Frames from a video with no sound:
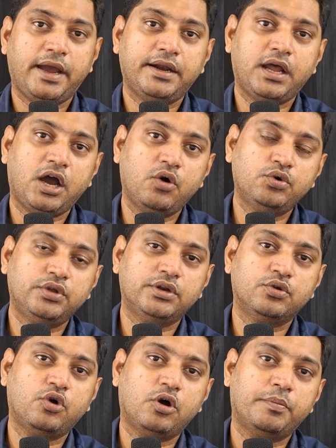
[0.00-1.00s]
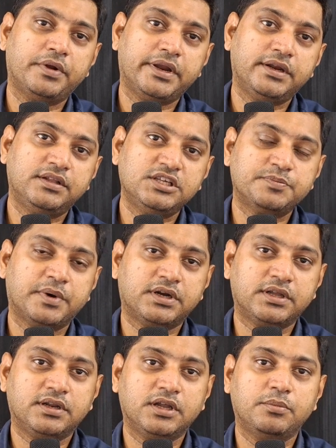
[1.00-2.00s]
and how to incorporate these
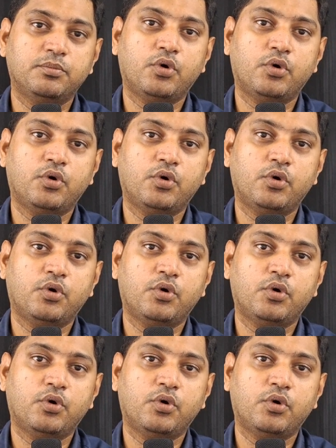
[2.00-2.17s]
particular